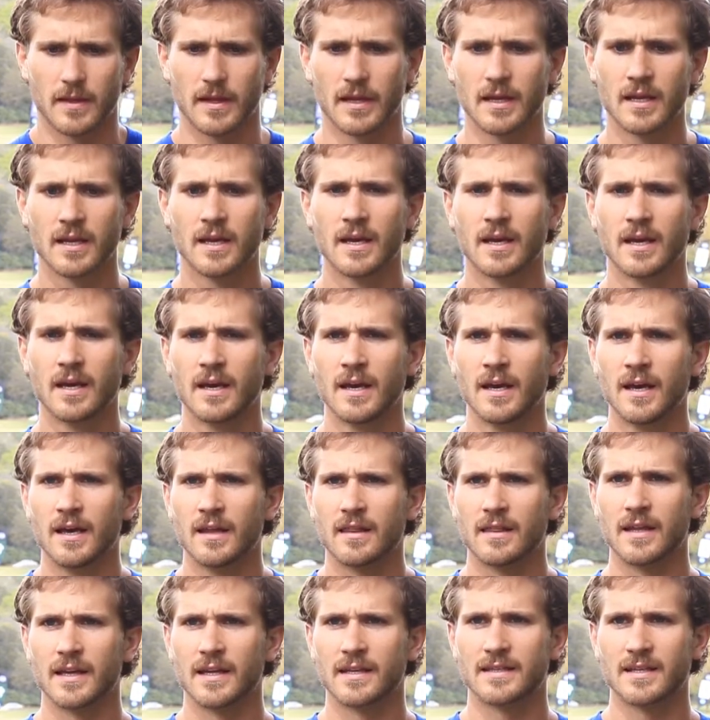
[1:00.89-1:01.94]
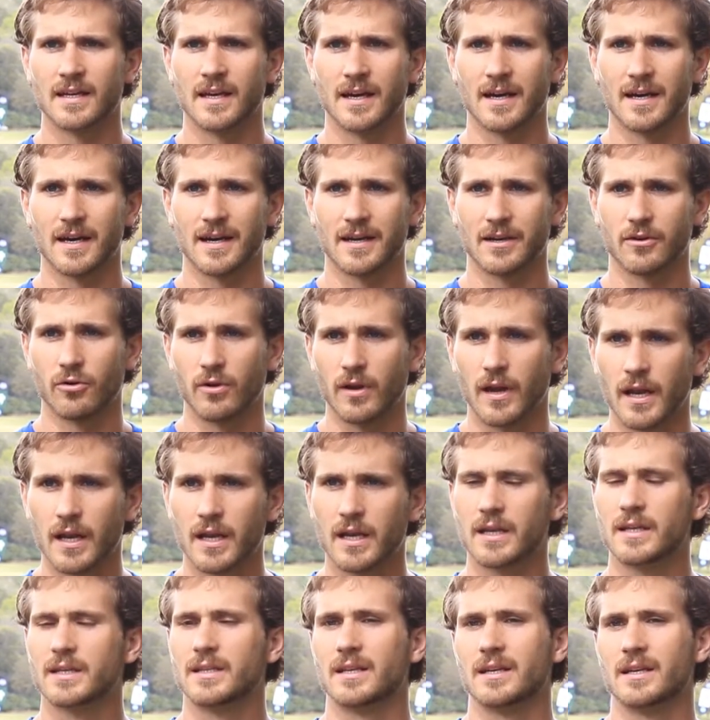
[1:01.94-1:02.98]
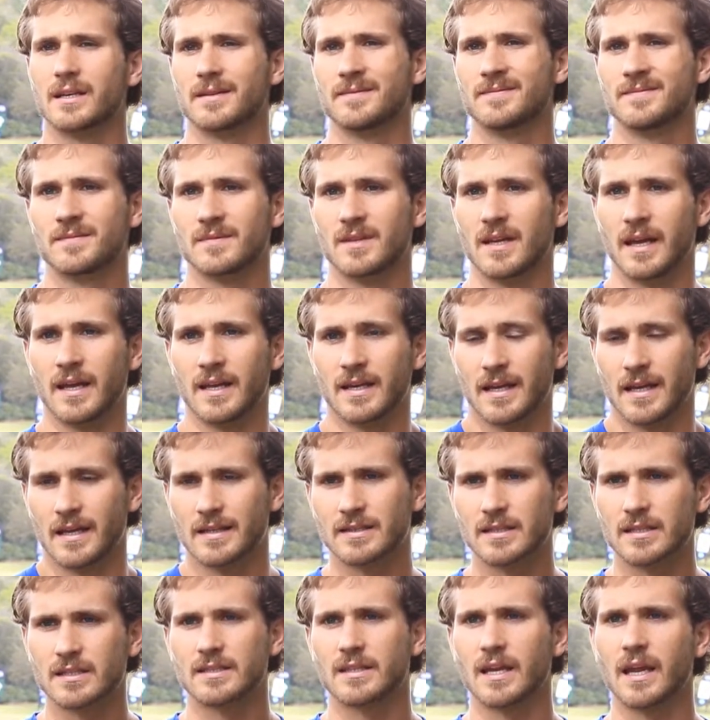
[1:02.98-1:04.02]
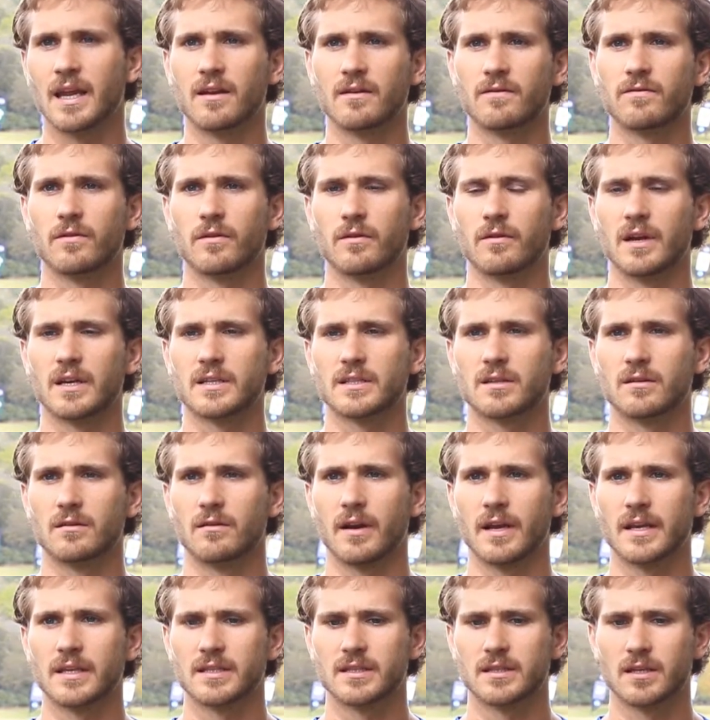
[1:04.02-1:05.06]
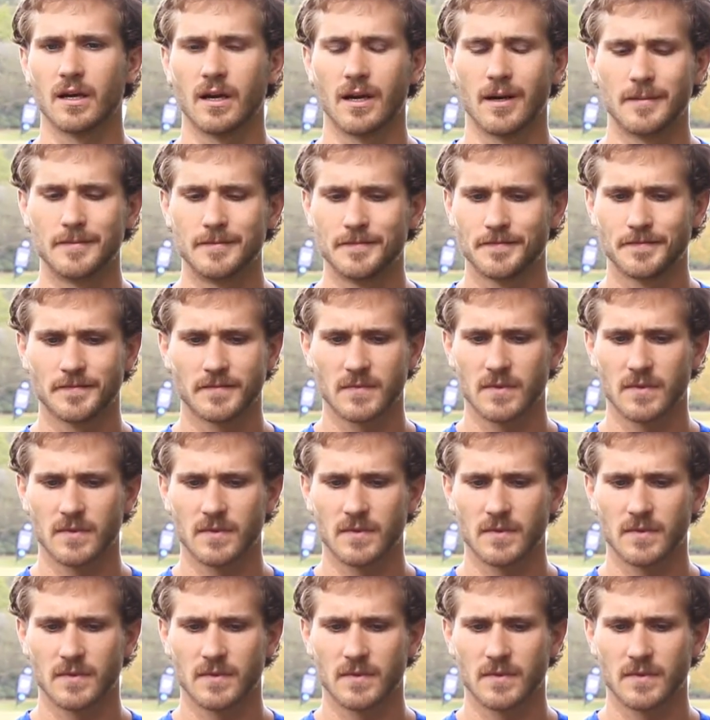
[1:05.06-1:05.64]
that I created and sustained for the rest of the race. The